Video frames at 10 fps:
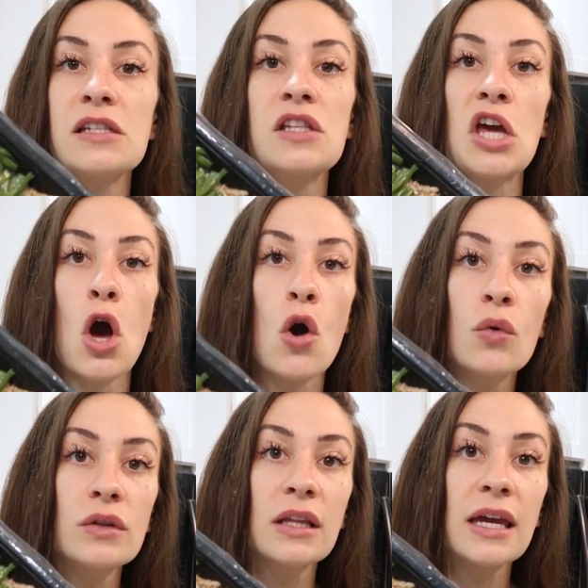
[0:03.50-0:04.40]
is the
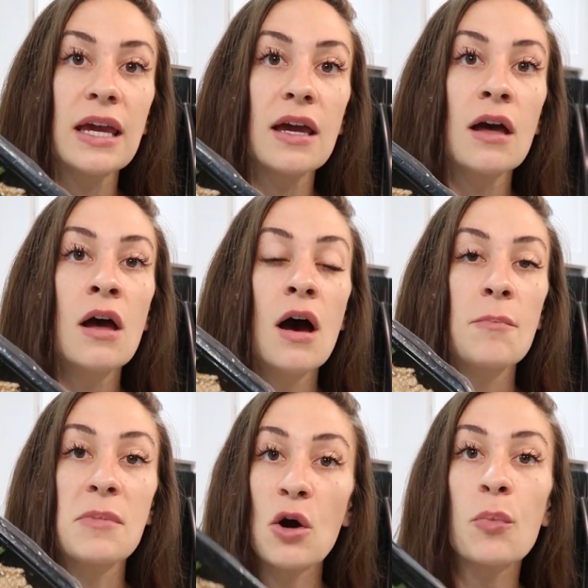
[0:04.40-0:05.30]
only
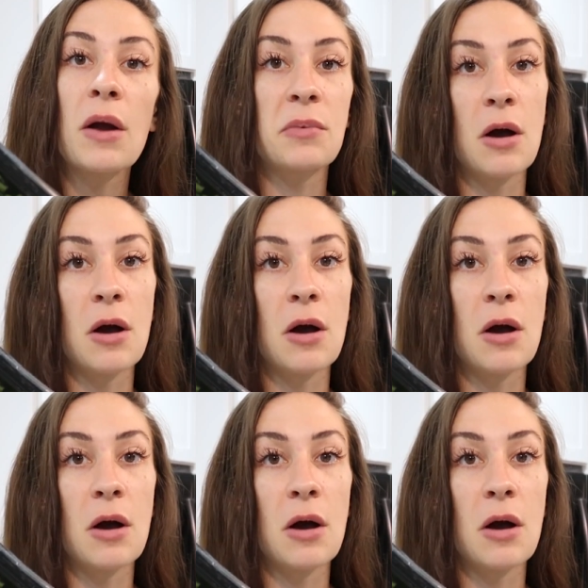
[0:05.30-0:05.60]
meal prep